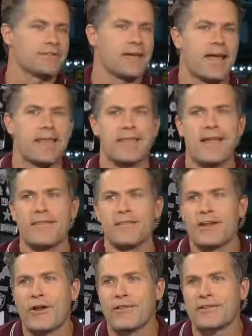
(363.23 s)
and then,
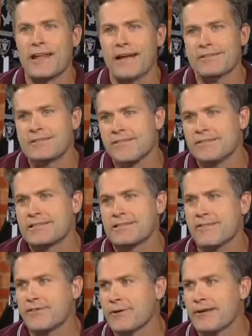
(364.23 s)
you know, they're down
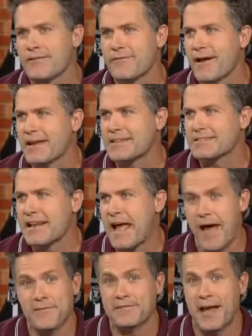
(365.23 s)
17-3 to the Vikings at
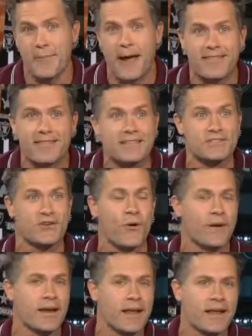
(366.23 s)
halftime. I think he's going in.